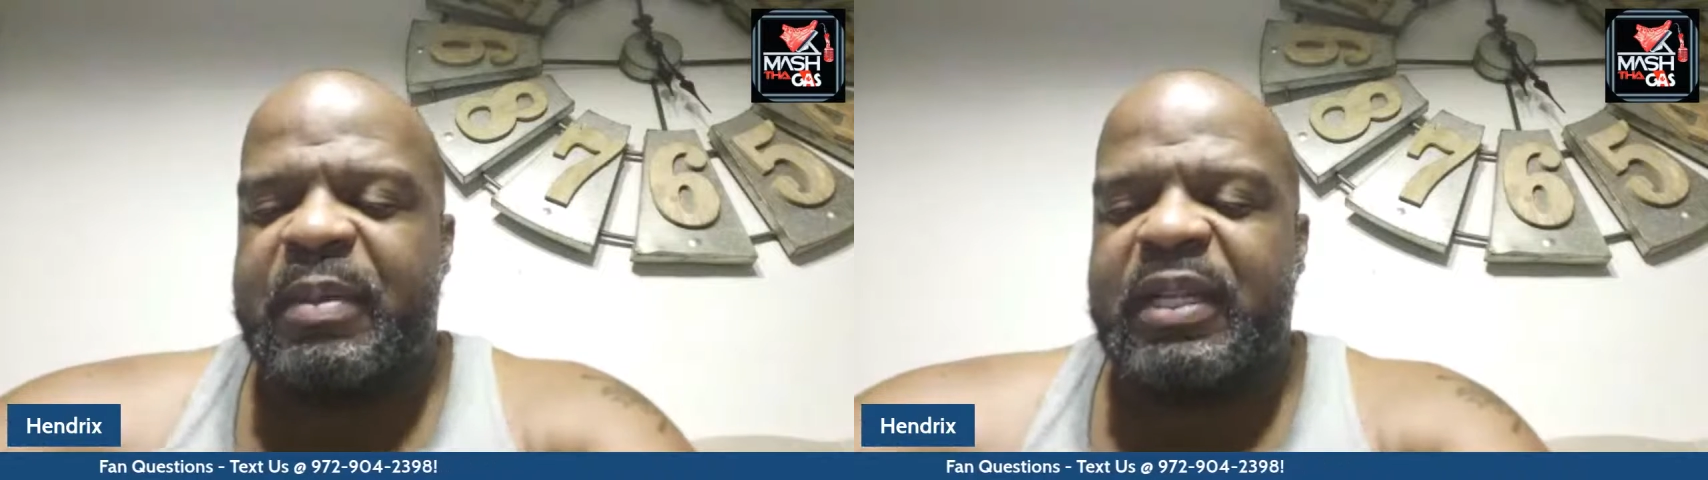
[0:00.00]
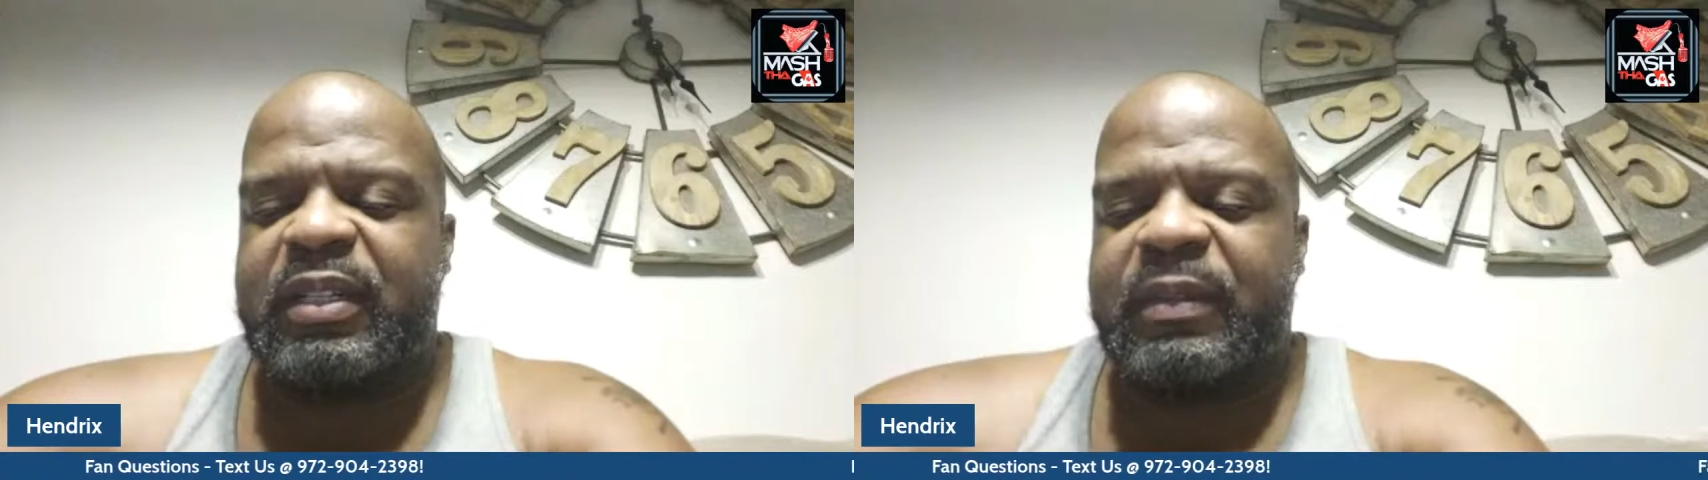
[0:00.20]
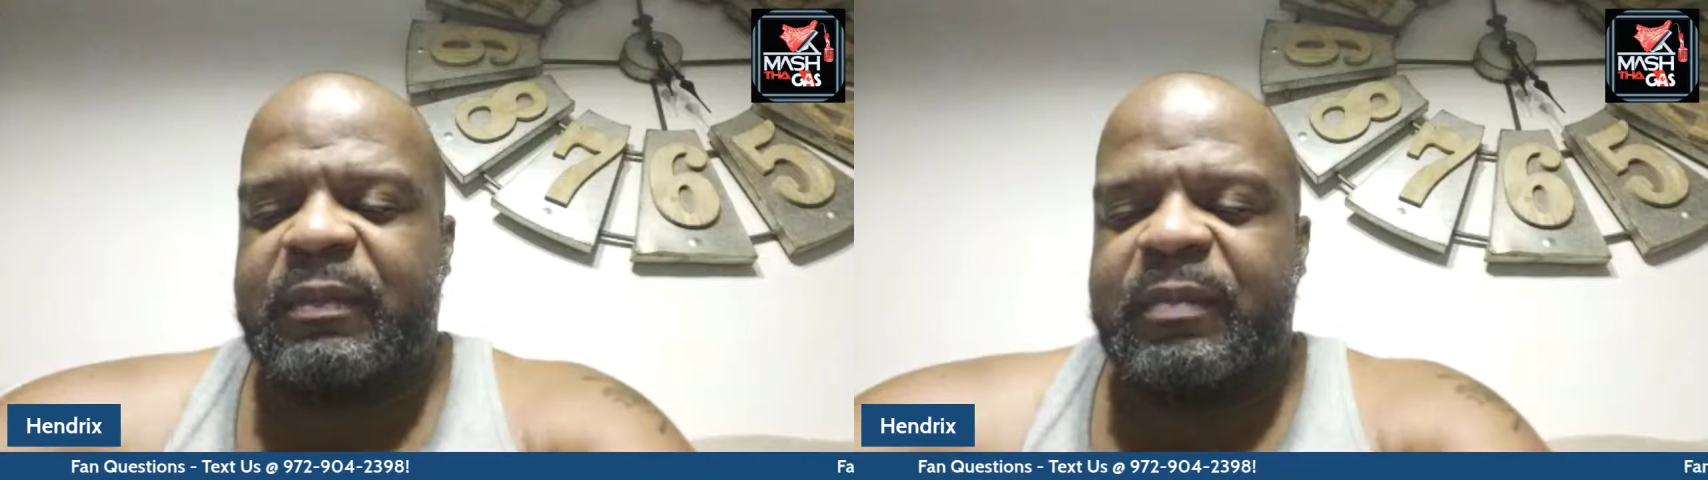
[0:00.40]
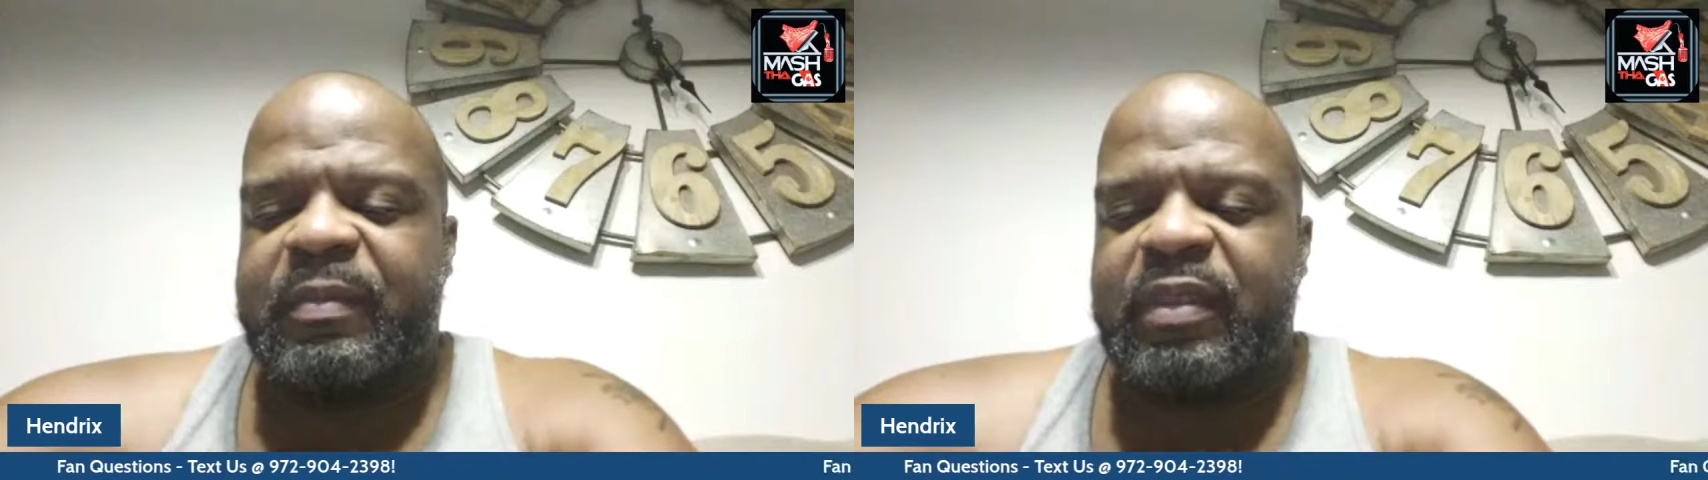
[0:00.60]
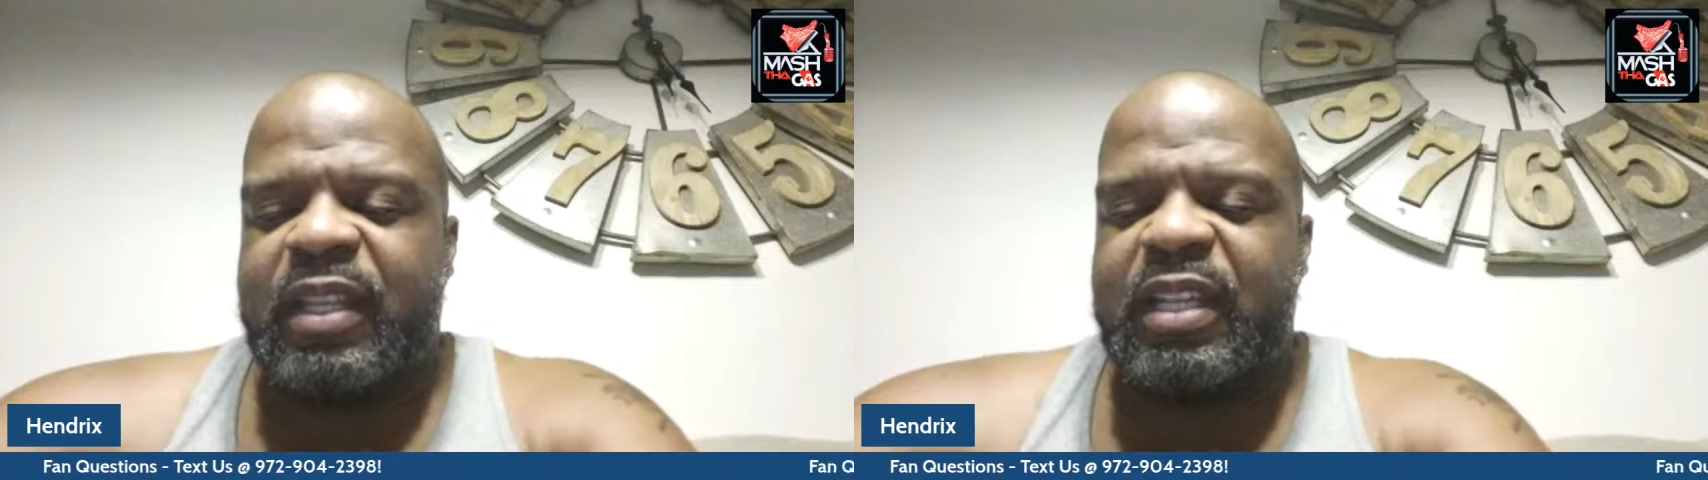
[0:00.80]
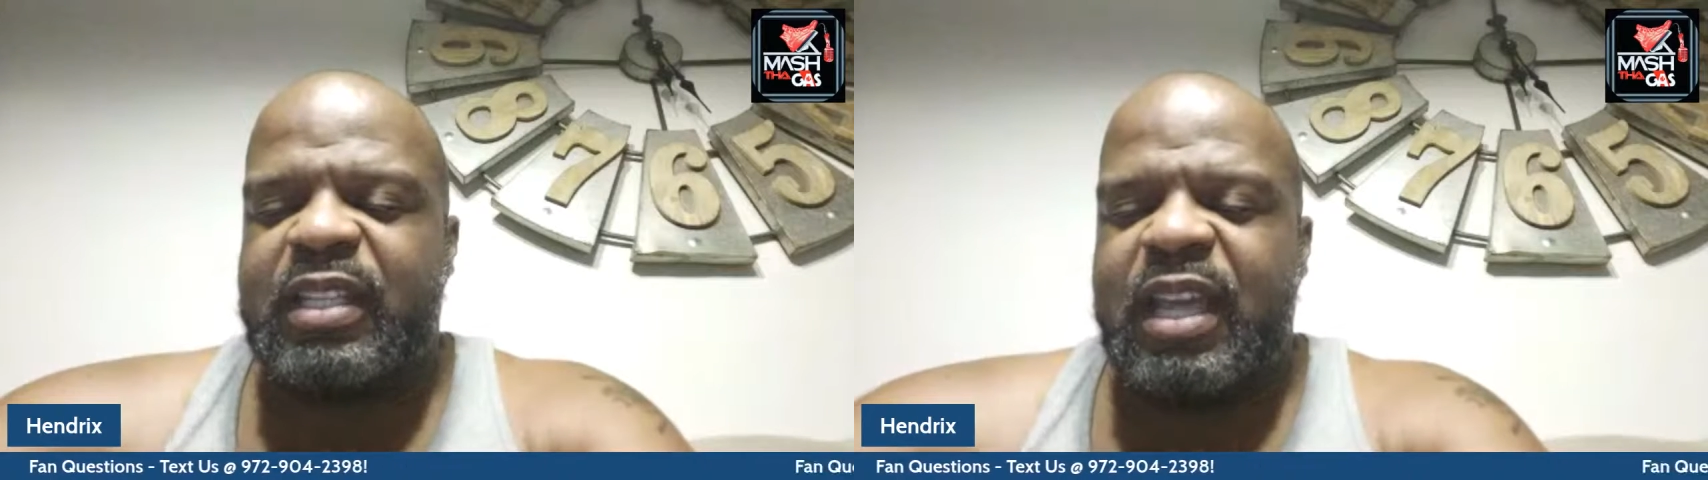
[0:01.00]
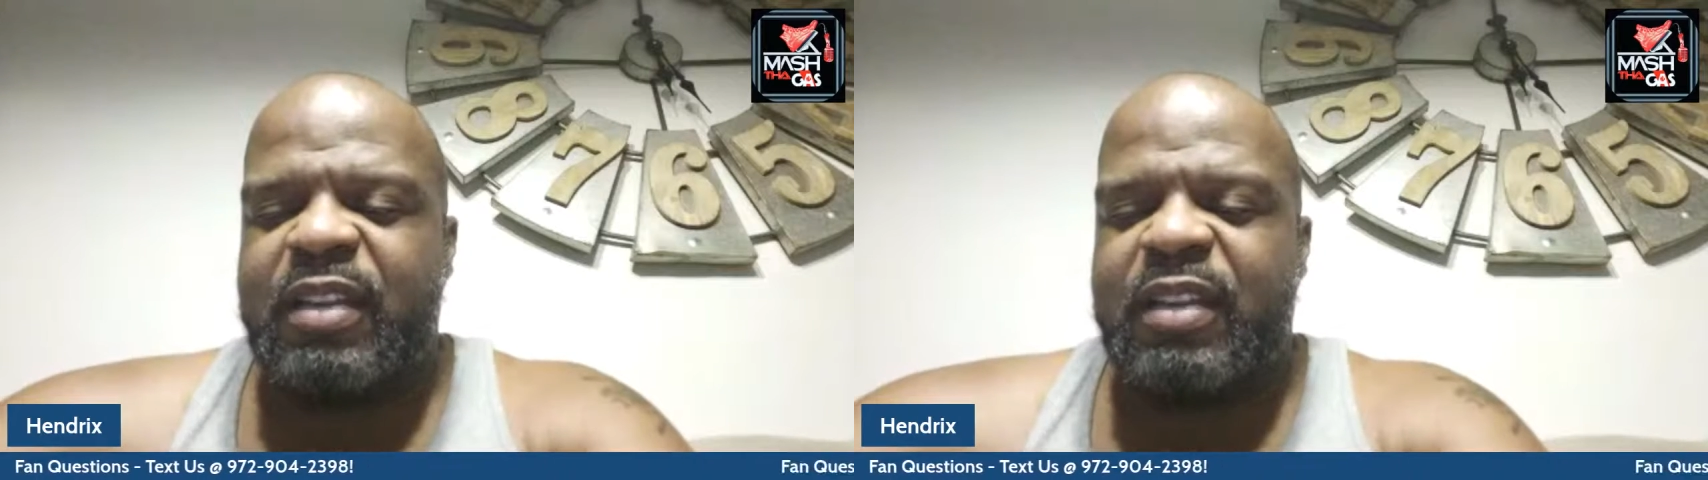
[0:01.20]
But it's